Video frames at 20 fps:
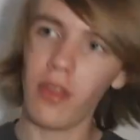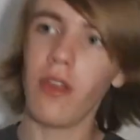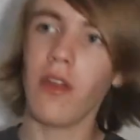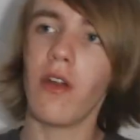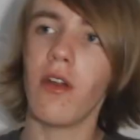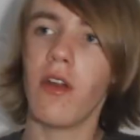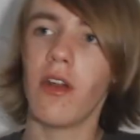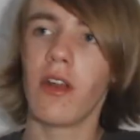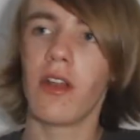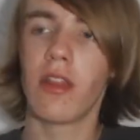the
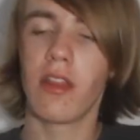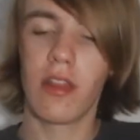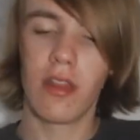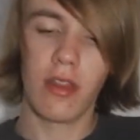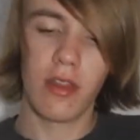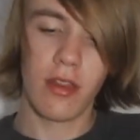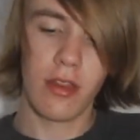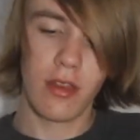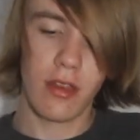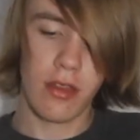
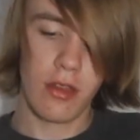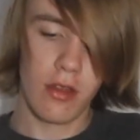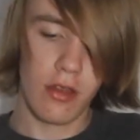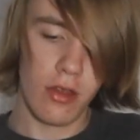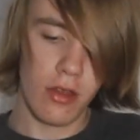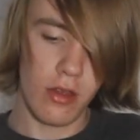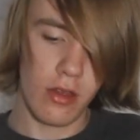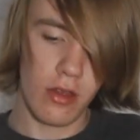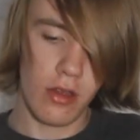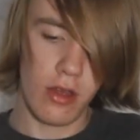lyrics
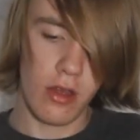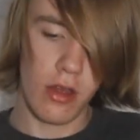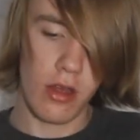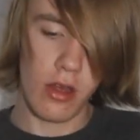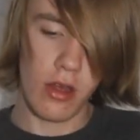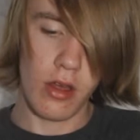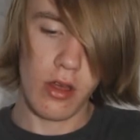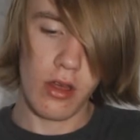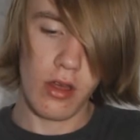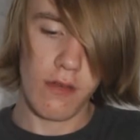
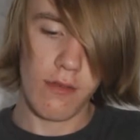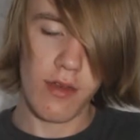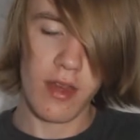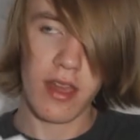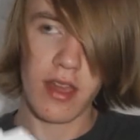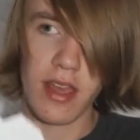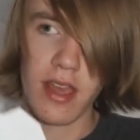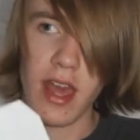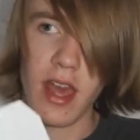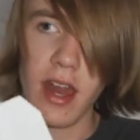uh,
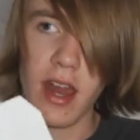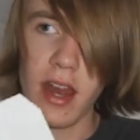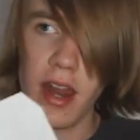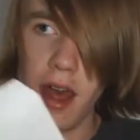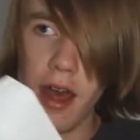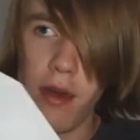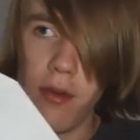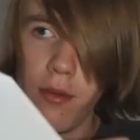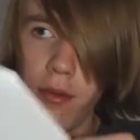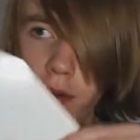if i can get
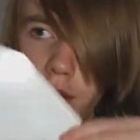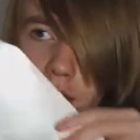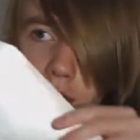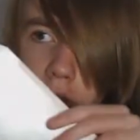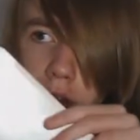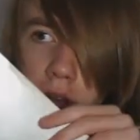it out